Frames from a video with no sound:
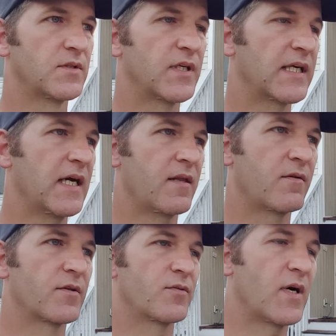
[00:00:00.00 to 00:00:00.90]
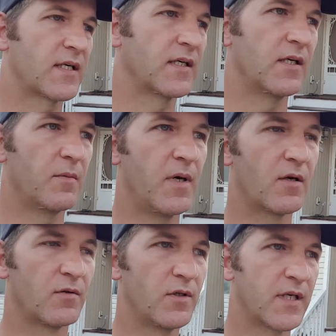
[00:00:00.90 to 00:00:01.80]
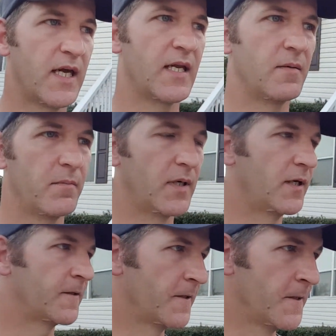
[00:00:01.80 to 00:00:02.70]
together so I could get a better look at it. But